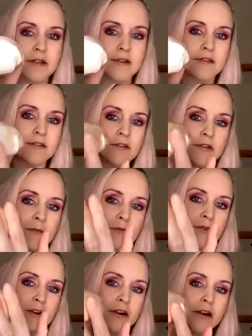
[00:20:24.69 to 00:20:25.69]
It's got
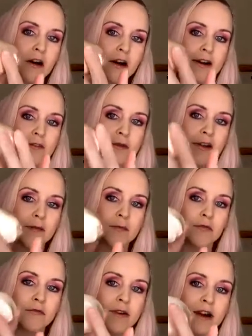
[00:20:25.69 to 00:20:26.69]
more kind of height to it. It's
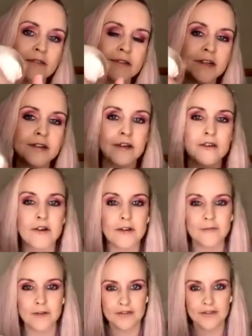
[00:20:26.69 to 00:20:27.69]
more rounded, and I
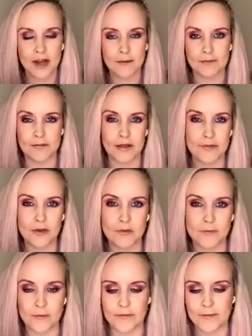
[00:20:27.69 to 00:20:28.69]
find that
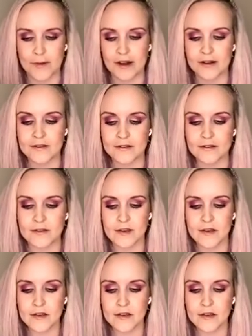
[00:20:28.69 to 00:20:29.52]
beautiful for balance,